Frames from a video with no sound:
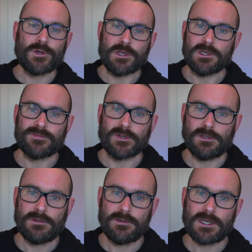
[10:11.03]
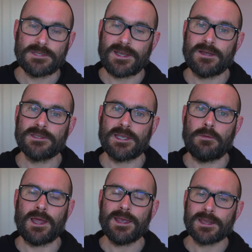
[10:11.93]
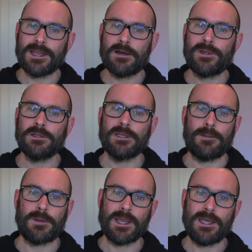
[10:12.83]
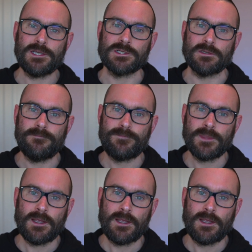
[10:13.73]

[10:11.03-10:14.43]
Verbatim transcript: more useful is being able to say, well, I can now build an application,